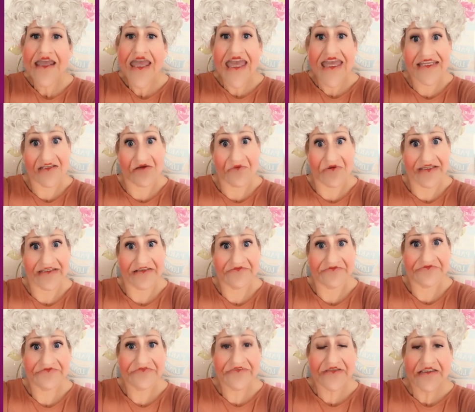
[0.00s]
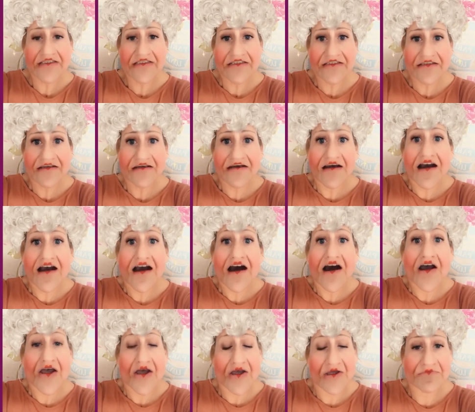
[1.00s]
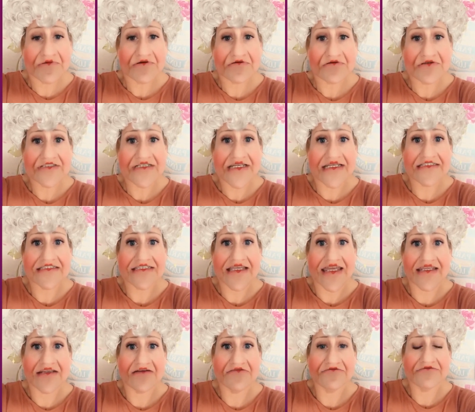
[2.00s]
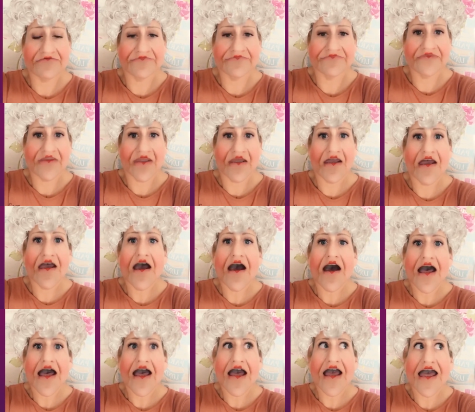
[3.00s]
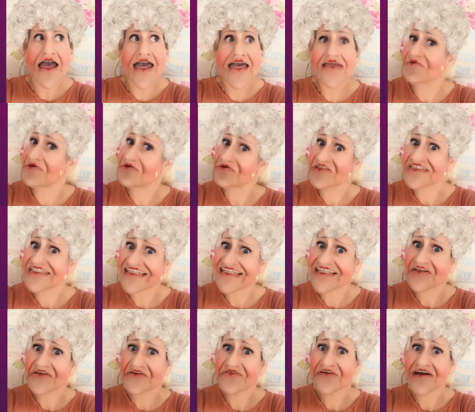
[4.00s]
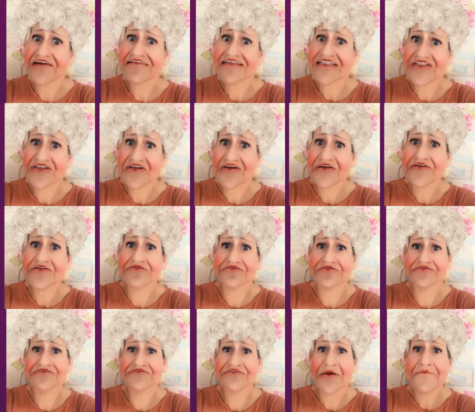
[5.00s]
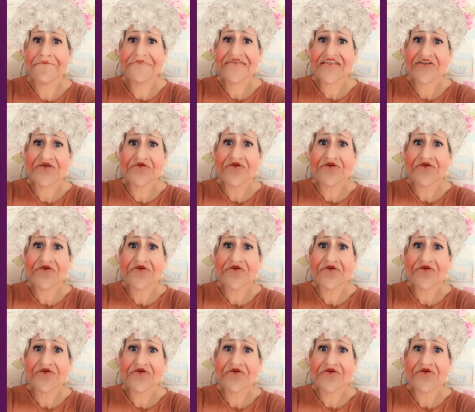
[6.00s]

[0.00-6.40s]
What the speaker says: Anyway, I hope you're all staying safe and we'll see you very soon. Miss you